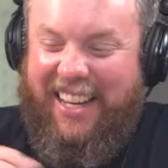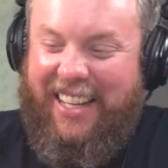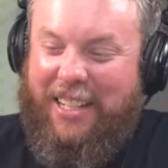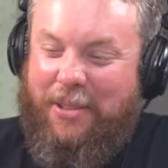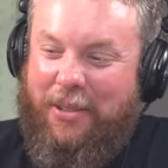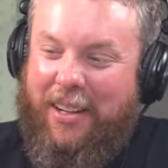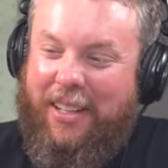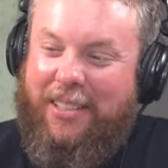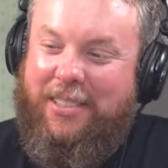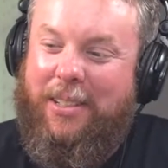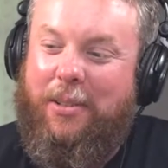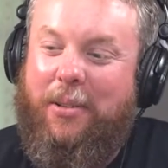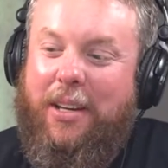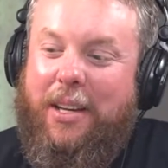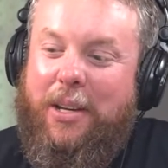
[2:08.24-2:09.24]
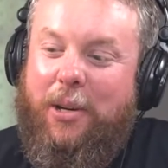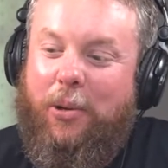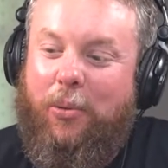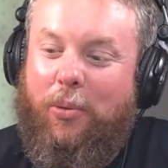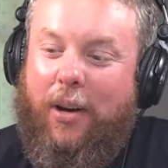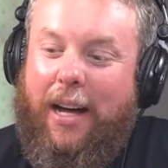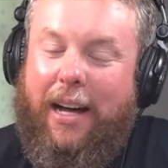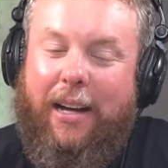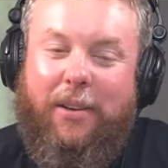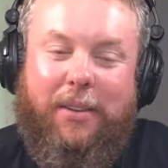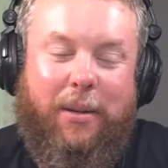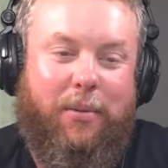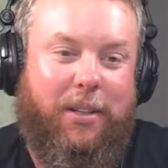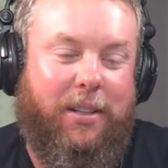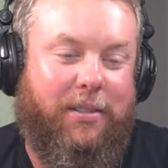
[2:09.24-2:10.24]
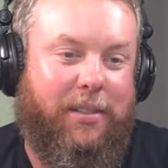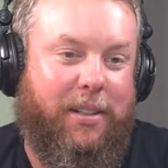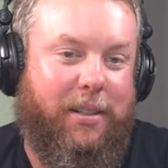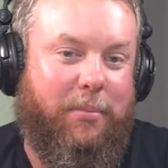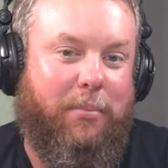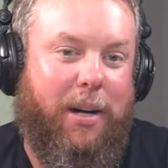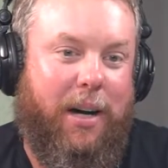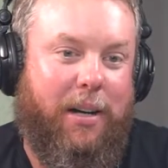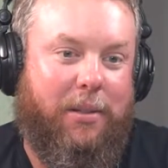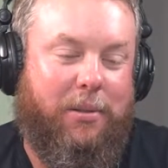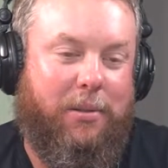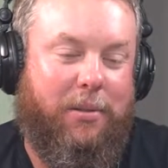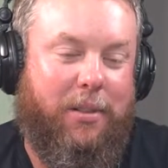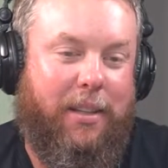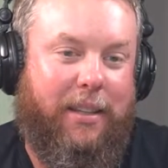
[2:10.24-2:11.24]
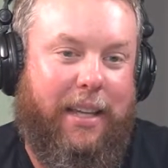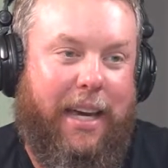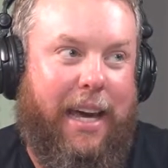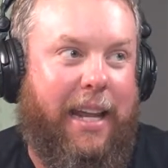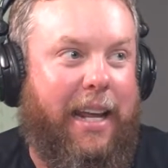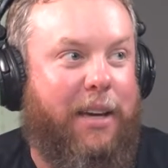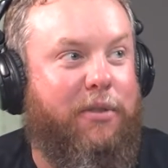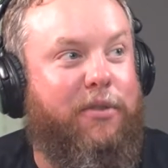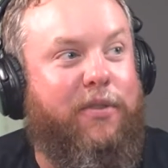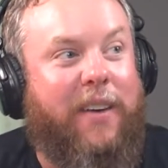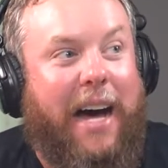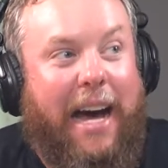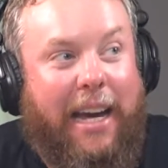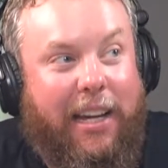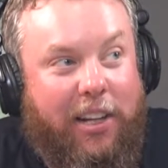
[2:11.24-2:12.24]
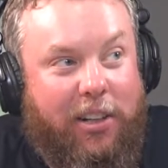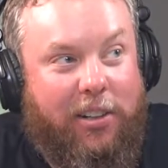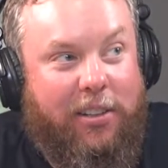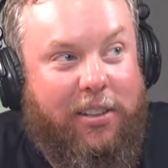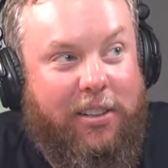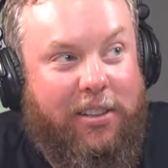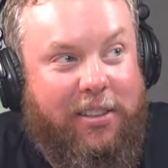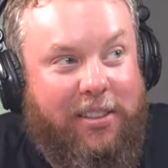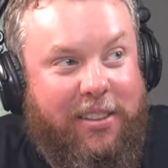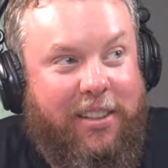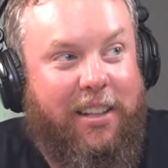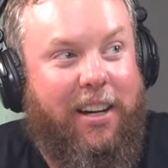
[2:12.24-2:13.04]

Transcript: Anyway, so while they were getting ready to bottle, they had a fire on the